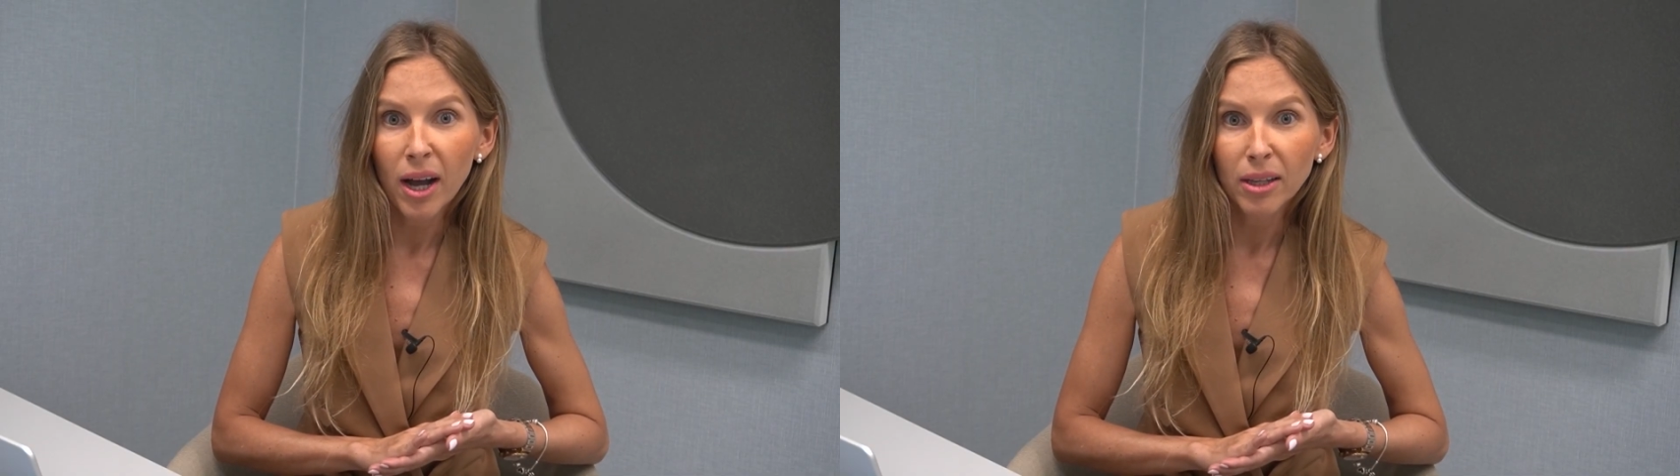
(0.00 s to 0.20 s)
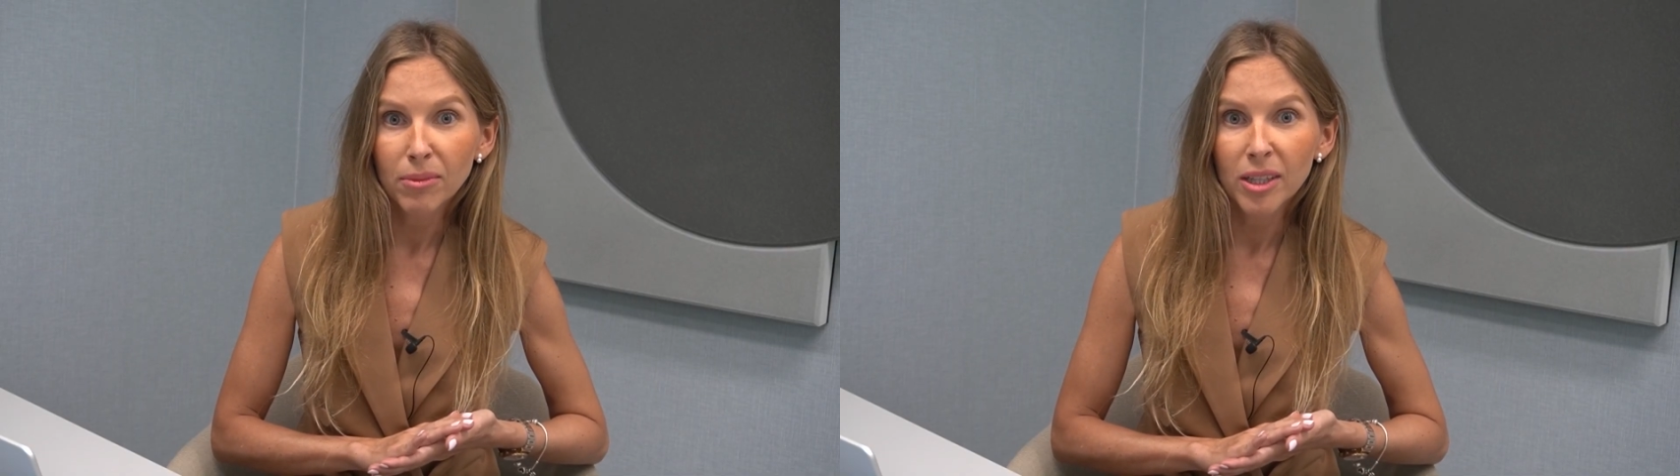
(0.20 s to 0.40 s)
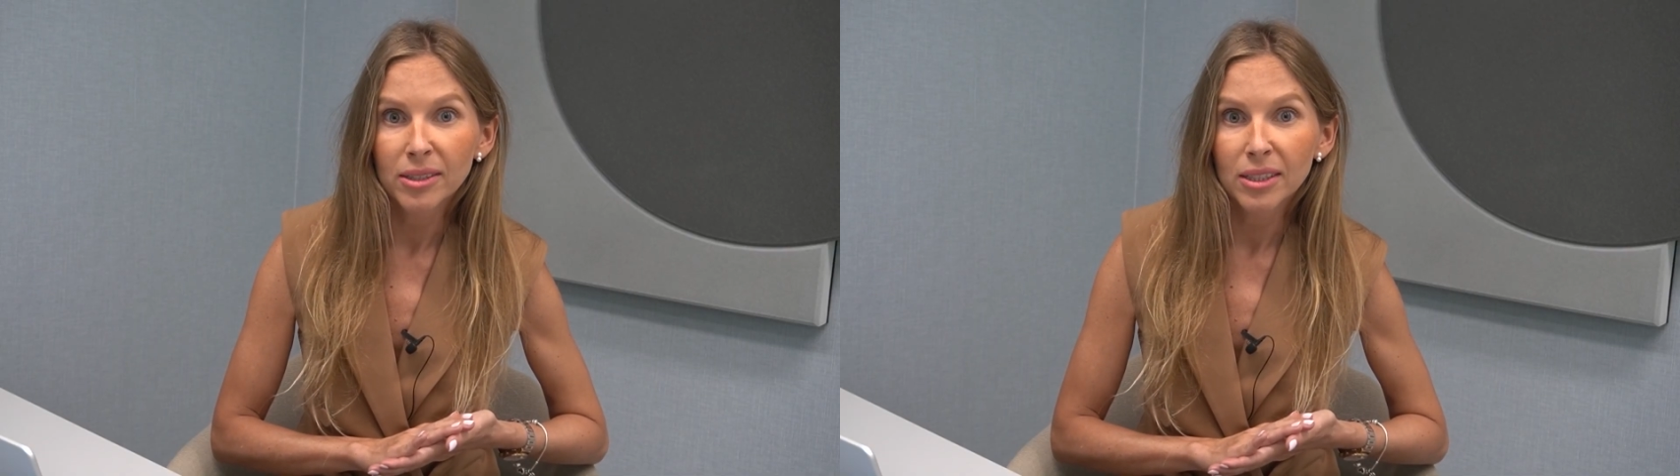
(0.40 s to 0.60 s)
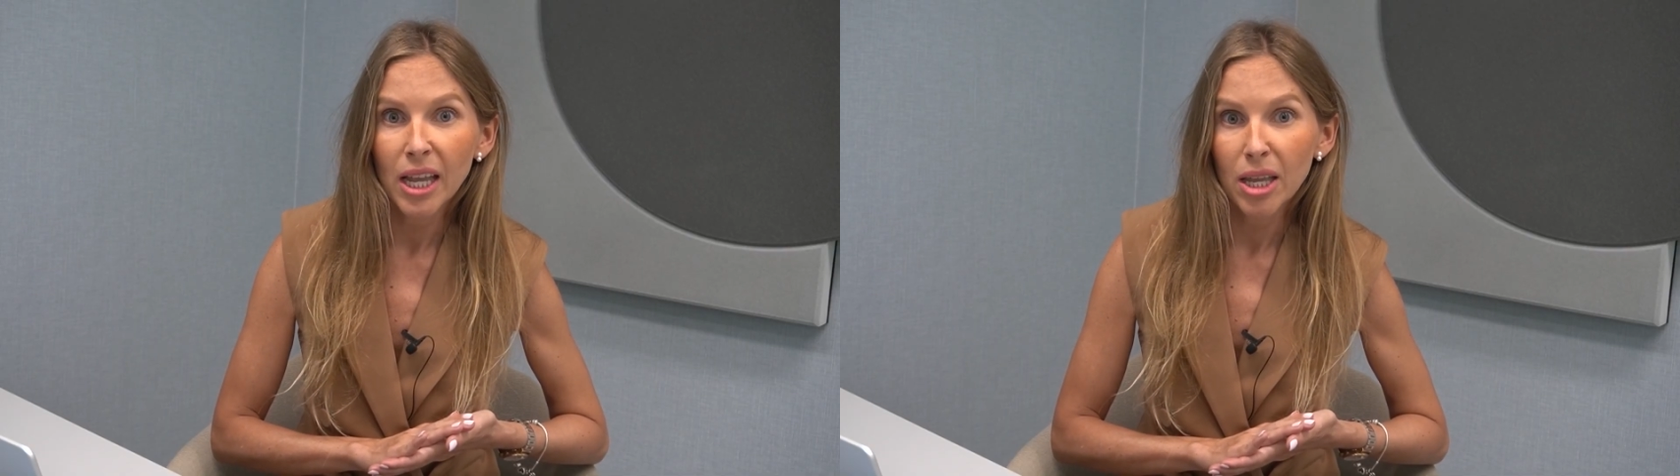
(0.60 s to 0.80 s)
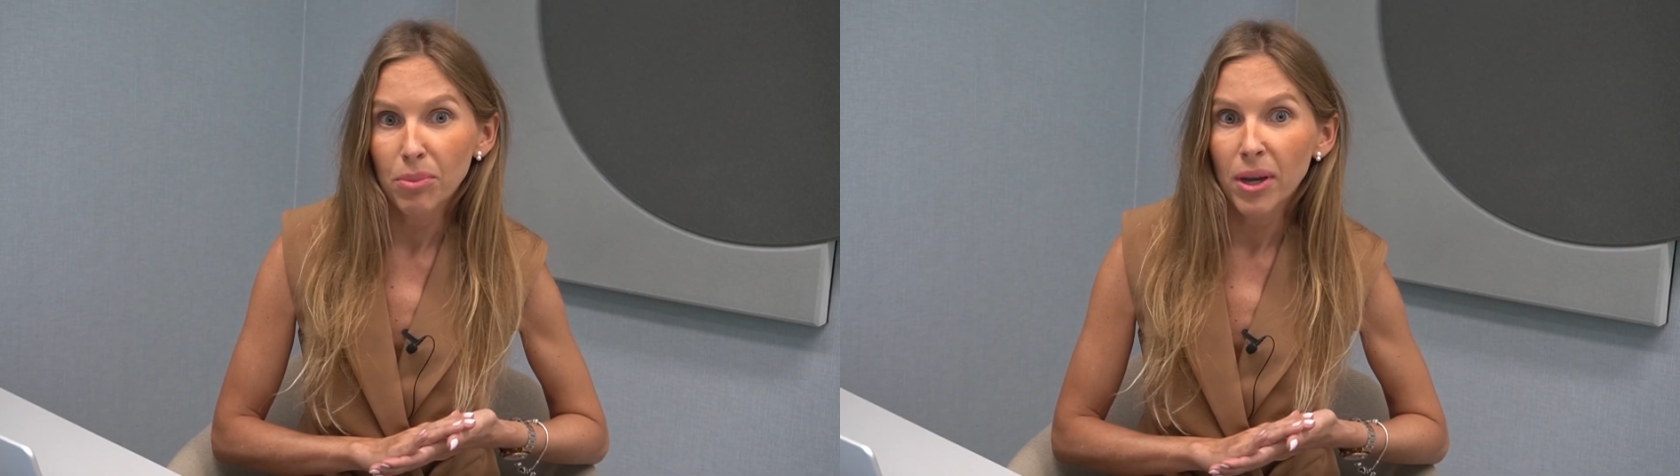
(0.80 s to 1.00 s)
Atlas
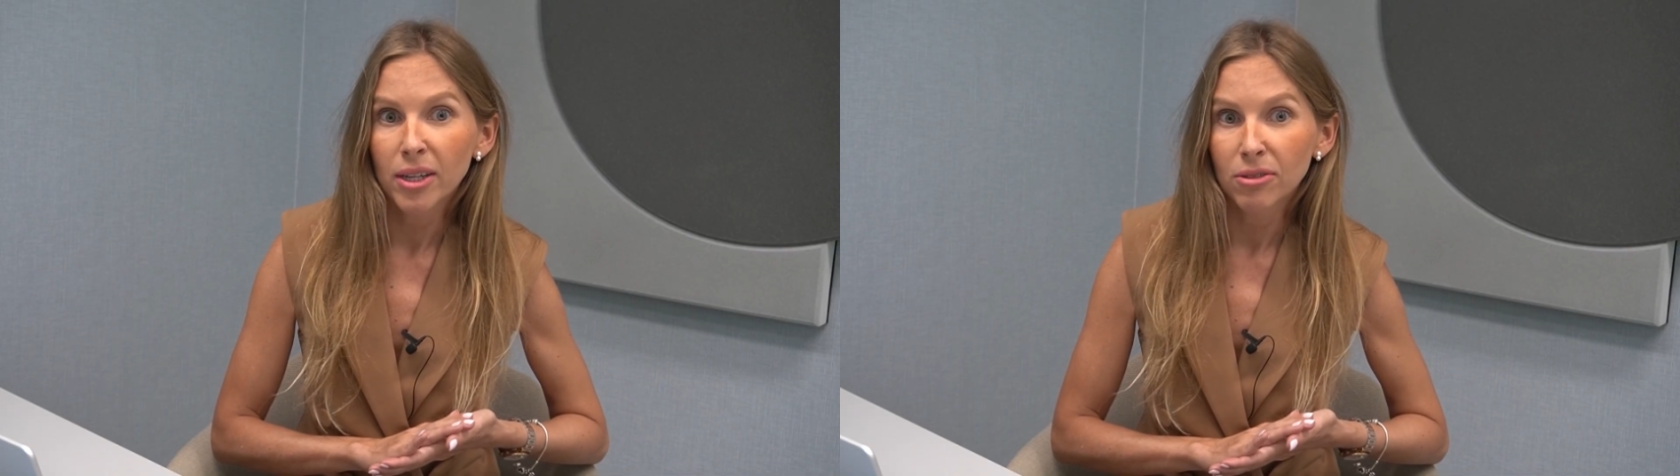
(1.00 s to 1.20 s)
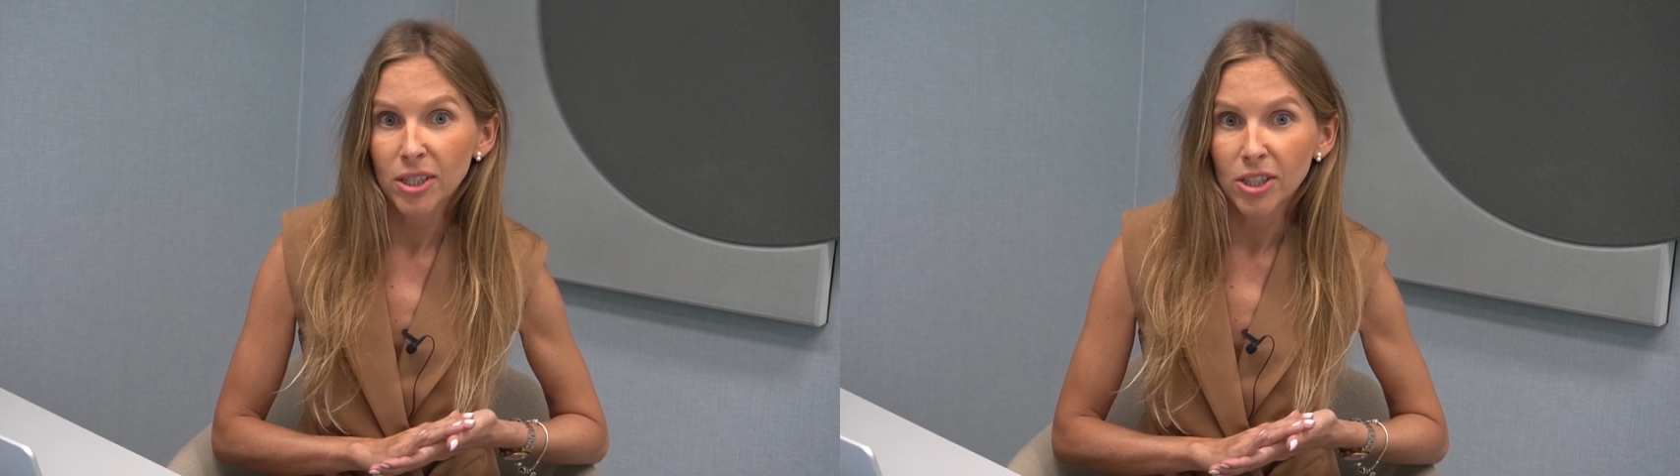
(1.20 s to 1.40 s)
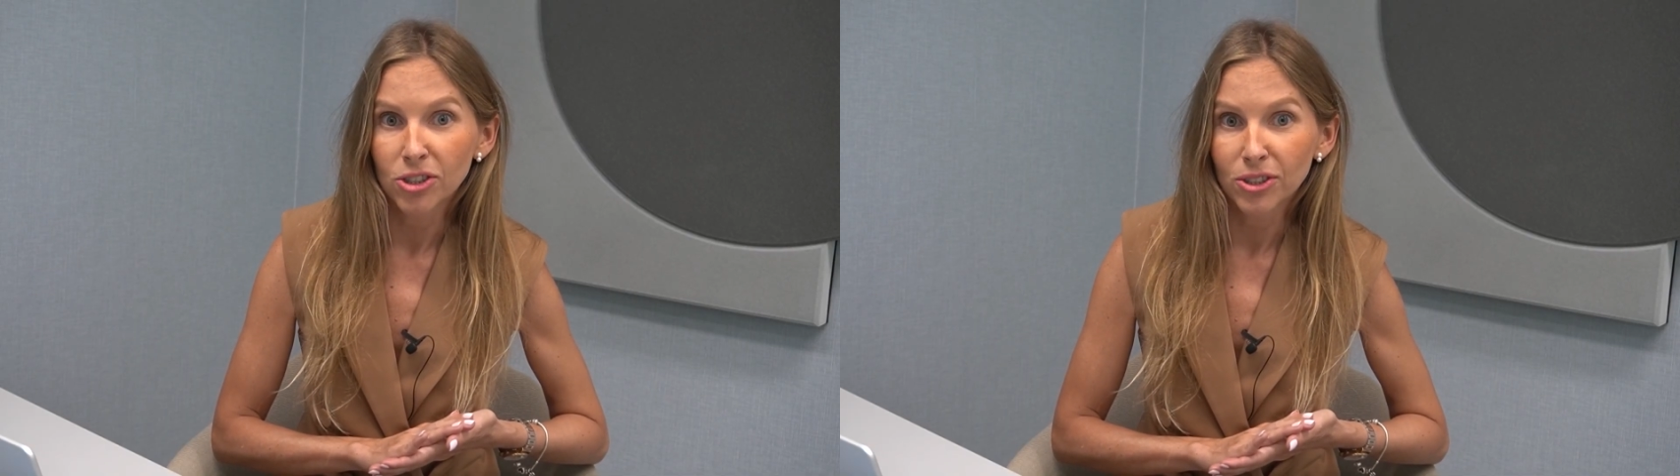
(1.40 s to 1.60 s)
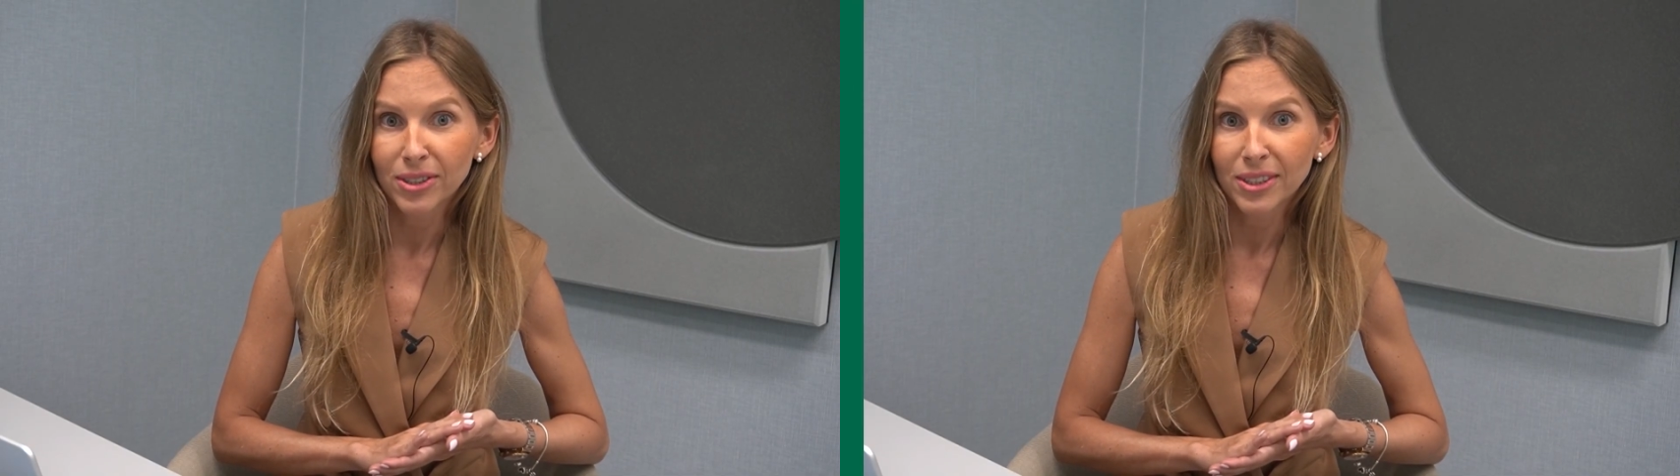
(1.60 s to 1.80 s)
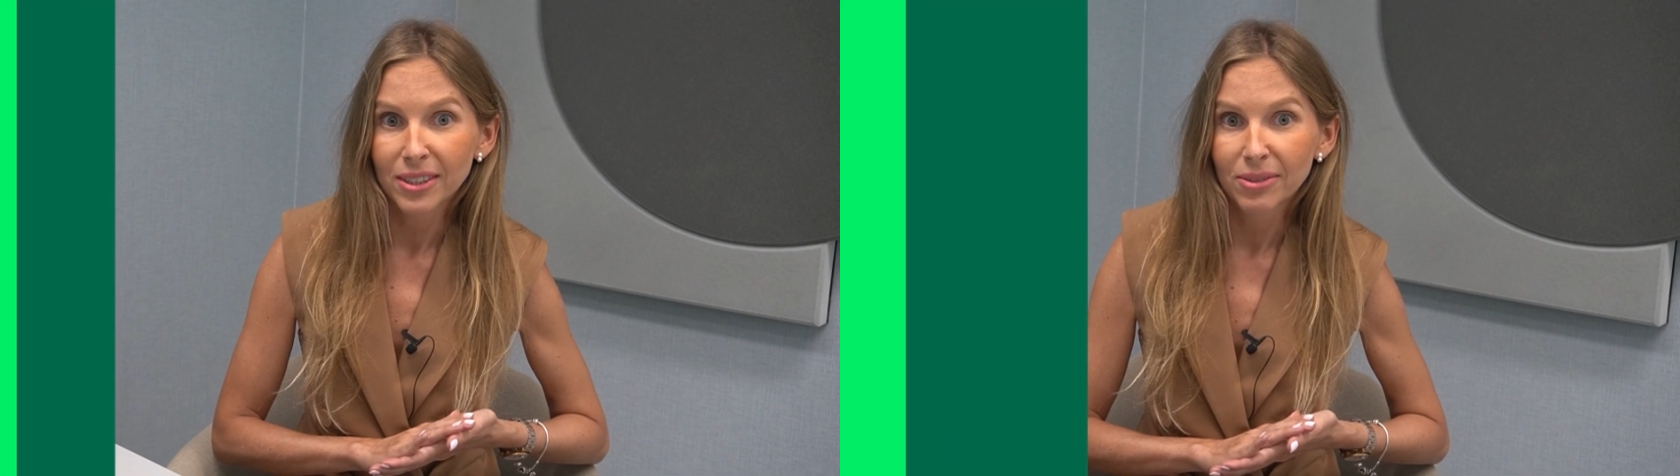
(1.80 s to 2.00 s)
API credentials.